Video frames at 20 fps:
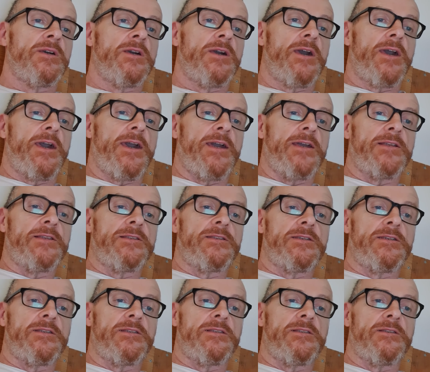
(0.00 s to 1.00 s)
And
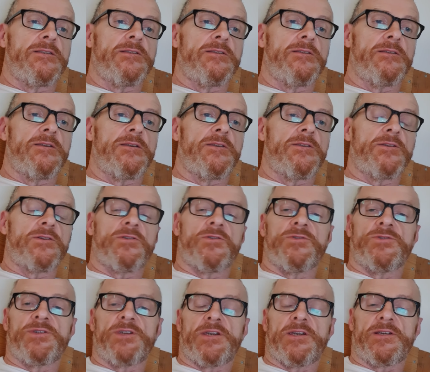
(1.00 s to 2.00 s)
in the
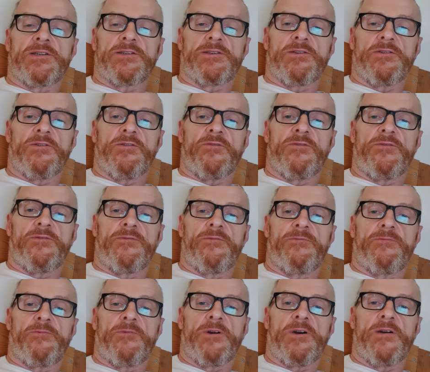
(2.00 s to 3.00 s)
context of
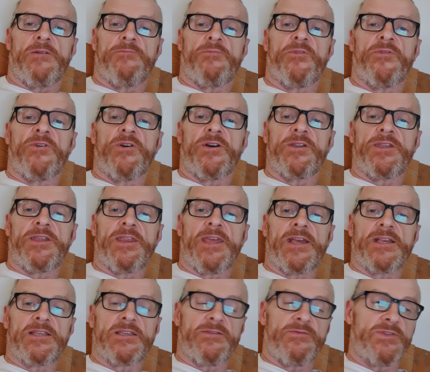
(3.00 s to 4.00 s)
providing
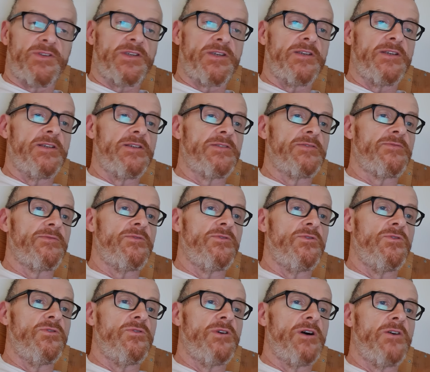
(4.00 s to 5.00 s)
activities
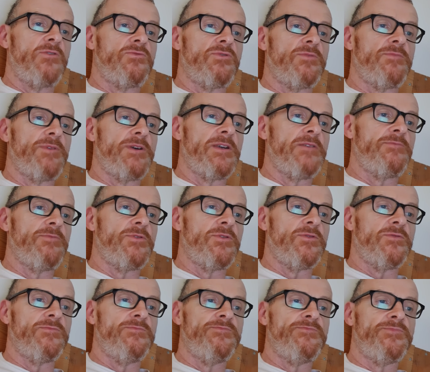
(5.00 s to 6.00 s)
for older
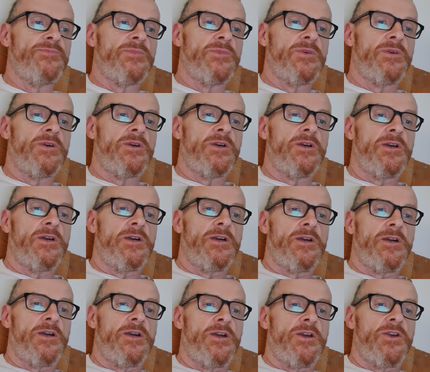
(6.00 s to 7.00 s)
people,
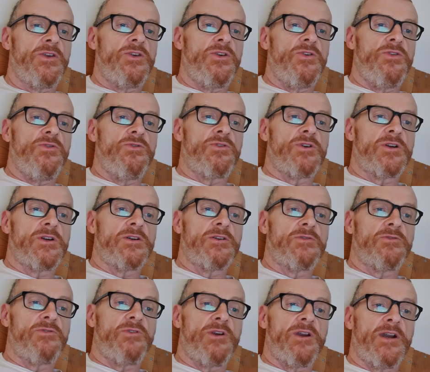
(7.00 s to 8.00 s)
you can
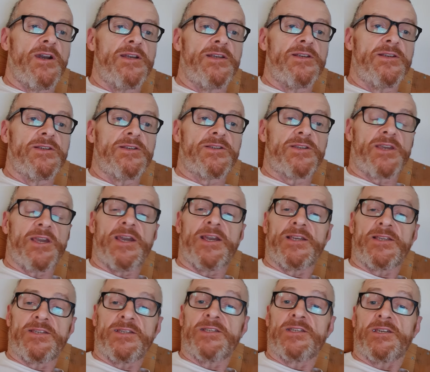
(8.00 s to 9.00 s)
create
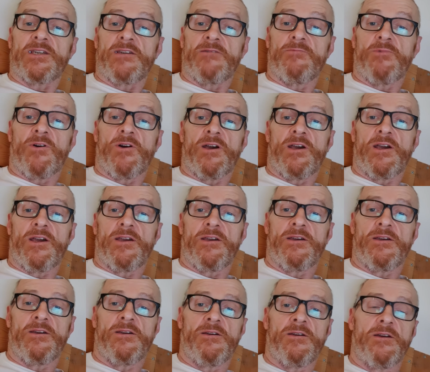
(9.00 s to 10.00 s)
scarcity by
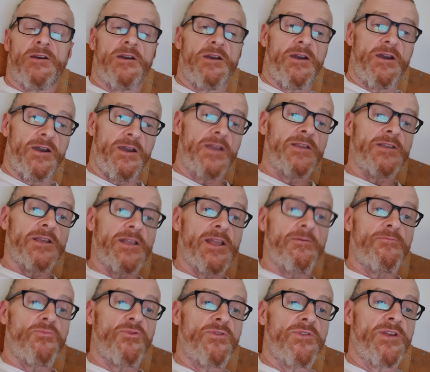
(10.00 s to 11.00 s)
in a
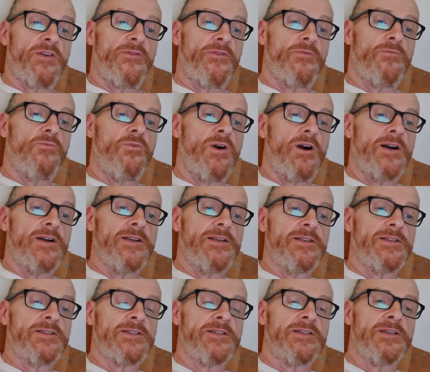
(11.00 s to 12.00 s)
number of different
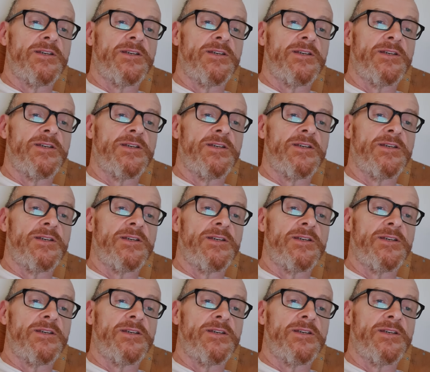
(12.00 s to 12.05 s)
ways.